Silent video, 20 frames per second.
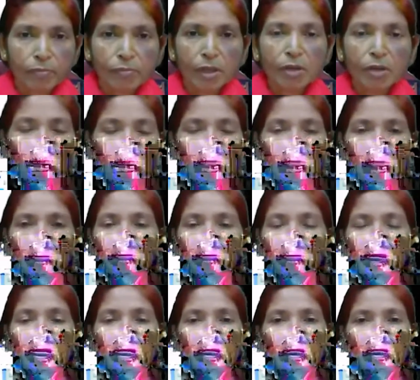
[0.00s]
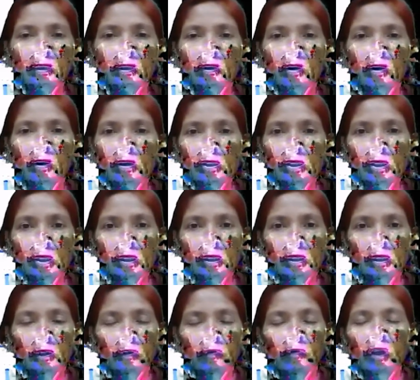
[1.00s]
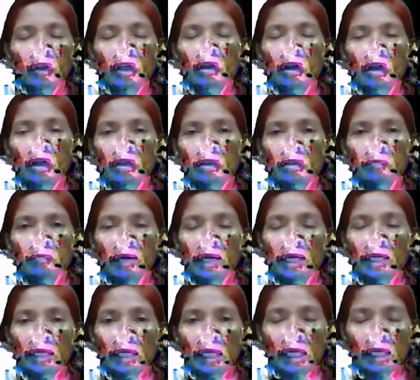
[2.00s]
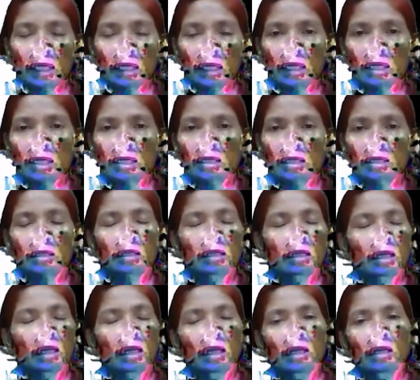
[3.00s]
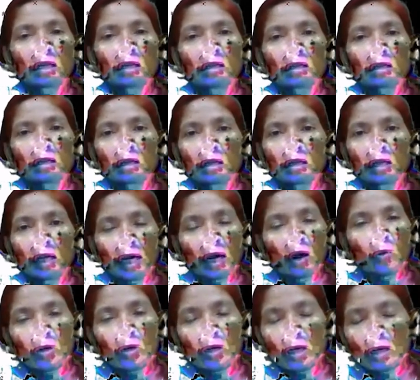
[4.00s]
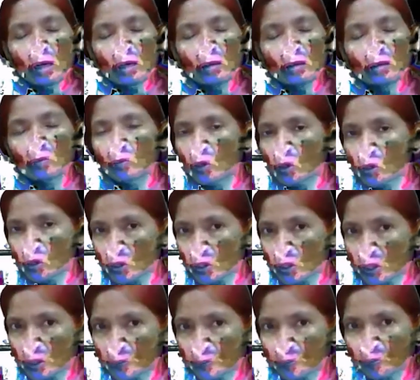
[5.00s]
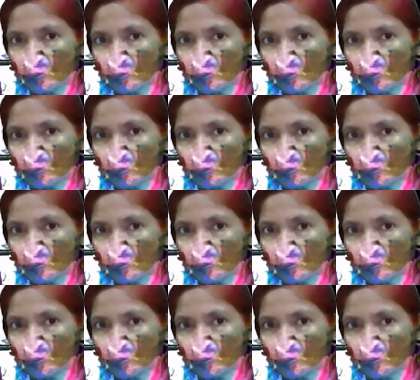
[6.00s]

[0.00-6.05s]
because implicit cost we can't maintain it in accounting books,